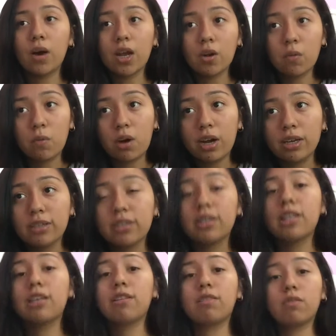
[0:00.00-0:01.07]
I don't want
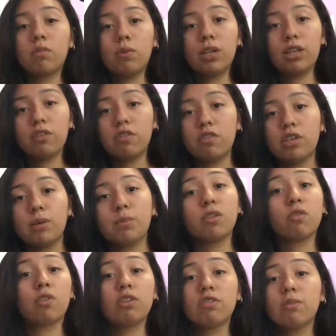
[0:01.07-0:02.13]
this relationship,
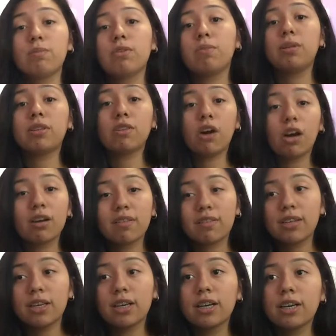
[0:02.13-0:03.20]
this friendship to be
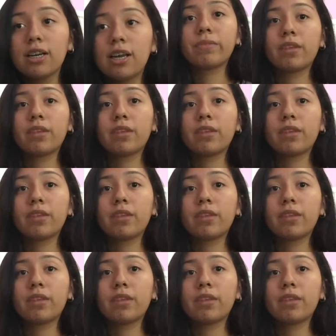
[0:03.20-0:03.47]
toxic.